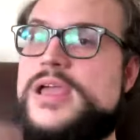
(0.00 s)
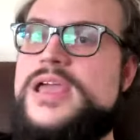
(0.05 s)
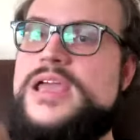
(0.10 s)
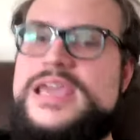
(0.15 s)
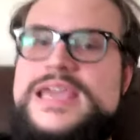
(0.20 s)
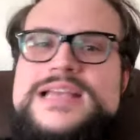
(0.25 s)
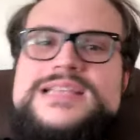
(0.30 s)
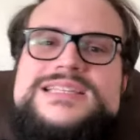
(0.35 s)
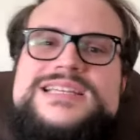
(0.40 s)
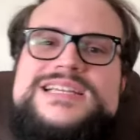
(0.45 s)

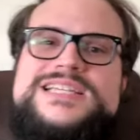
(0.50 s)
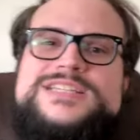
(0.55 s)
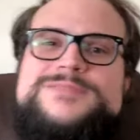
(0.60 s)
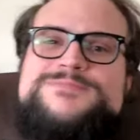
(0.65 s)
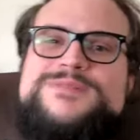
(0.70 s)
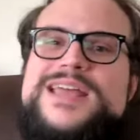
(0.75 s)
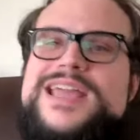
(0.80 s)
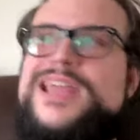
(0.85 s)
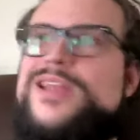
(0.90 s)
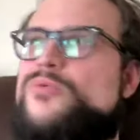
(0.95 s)
he has to
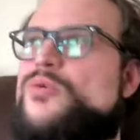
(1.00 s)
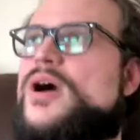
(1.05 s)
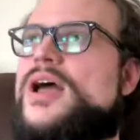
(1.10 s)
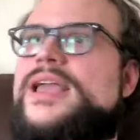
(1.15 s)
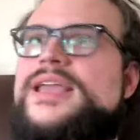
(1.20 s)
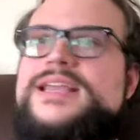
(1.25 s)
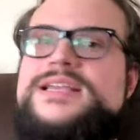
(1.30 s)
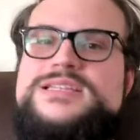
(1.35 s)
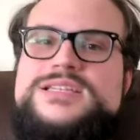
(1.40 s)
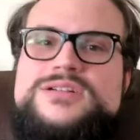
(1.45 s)
explain
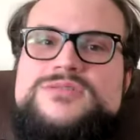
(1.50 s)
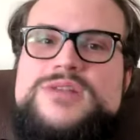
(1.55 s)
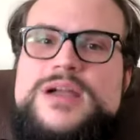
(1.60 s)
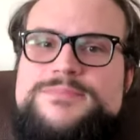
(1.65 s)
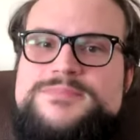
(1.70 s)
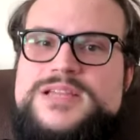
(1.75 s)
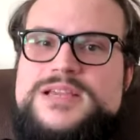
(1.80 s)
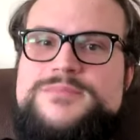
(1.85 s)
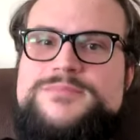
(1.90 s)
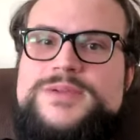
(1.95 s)
why he's
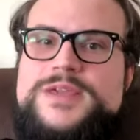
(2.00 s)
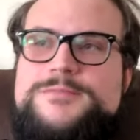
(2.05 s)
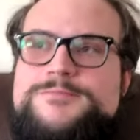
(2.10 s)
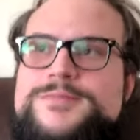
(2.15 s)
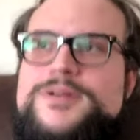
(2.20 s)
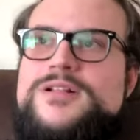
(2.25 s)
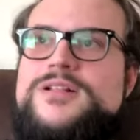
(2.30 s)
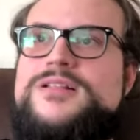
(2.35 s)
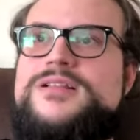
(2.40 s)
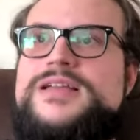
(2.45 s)
interrupting
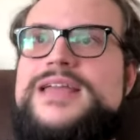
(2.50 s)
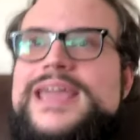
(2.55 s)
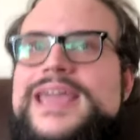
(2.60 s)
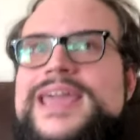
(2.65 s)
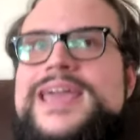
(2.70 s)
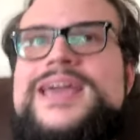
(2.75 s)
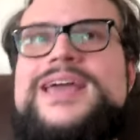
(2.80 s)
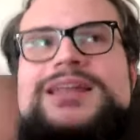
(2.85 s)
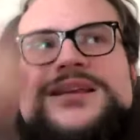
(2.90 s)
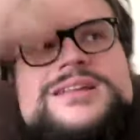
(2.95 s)
people.
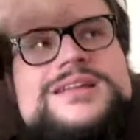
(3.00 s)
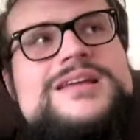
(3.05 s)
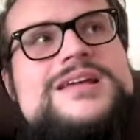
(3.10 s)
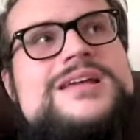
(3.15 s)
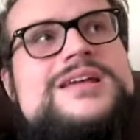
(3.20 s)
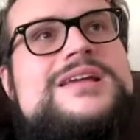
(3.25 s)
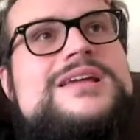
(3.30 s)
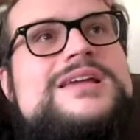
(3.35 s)
And